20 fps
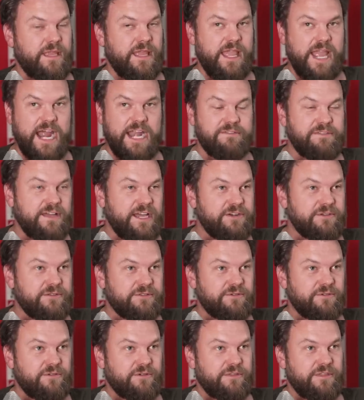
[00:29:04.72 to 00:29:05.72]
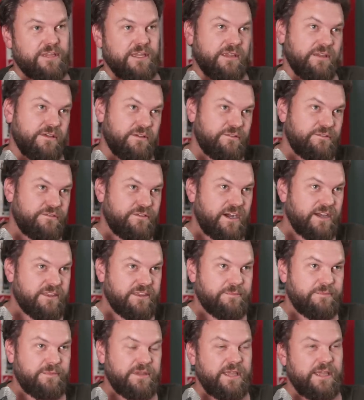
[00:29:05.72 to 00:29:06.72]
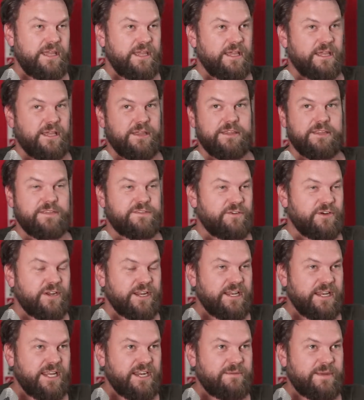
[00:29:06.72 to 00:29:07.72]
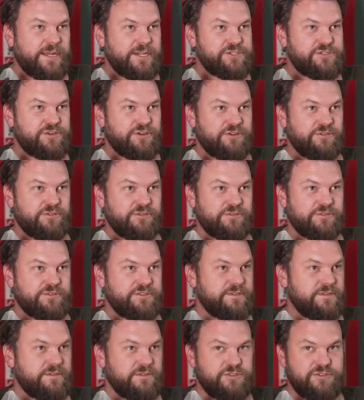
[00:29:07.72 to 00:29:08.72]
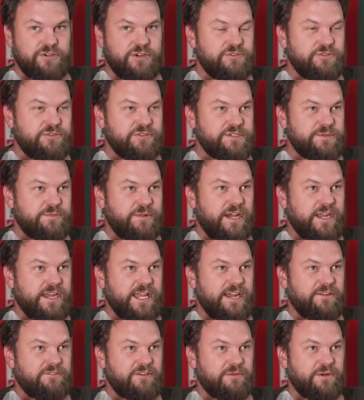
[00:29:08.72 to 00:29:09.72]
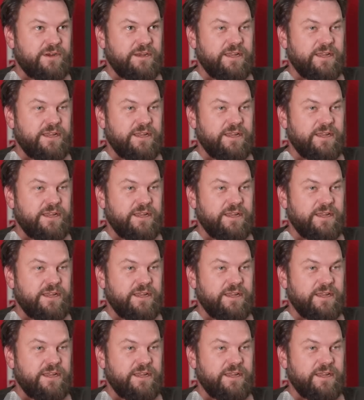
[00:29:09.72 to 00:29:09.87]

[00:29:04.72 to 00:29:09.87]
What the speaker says: And if they are doing the wrong thing, fine them. Yeah. It's very clear about drone rules. Drone rules apply to everyone.